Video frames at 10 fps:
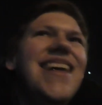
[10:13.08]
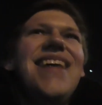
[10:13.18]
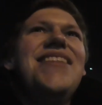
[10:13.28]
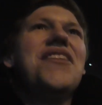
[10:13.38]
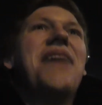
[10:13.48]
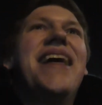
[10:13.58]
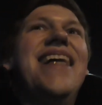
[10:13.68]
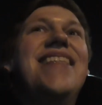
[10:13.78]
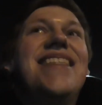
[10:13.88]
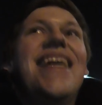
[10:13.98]
It doesn't make
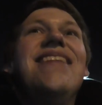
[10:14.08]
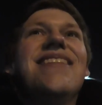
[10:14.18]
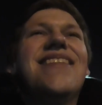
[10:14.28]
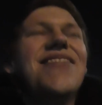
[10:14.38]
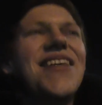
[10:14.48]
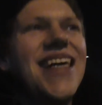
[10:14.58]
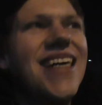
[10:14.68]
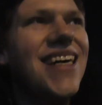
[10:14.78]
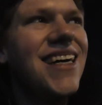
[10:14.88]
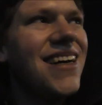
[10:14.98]
any sense to me
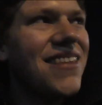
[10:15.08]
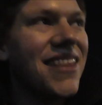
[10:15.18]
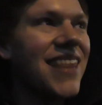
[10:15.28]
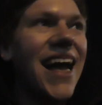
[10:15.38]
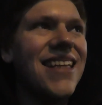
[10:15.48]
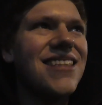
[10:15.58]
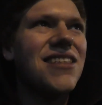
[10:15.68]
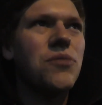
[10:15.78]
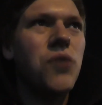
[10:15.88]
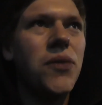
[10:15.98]
that
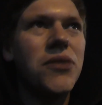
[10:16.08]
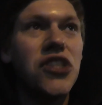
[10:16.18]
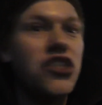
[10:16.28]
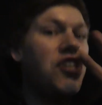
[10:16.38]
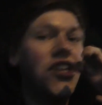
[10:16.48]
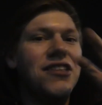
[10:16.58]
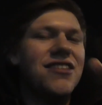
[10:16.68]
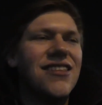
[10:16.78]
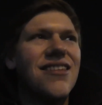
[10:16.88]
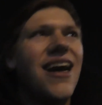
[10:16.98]
that's what was good,
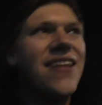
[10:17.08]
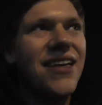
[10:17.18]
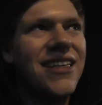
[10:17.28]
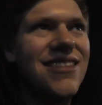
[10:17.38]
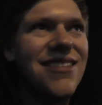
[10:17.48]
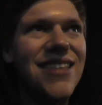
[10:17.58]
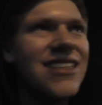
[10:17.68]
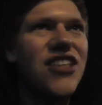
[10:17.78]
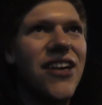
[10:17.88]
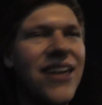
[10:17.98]
and this
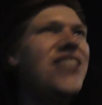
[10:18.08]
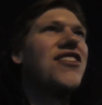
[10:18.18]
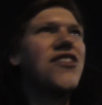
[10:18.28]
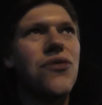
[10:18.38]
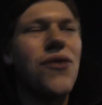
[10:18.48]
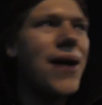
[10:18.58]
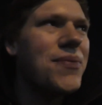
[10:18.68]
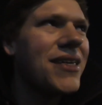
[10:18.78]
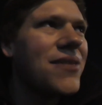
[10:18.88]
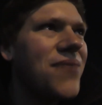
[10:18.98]
generation's crap
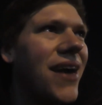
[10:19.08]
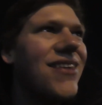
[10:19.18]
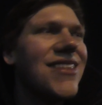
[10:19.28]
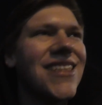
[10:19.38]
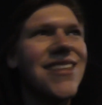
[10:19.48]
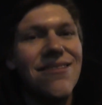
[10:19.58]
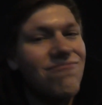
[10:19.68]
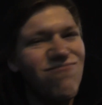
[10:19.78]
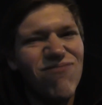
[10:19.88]
in comparison.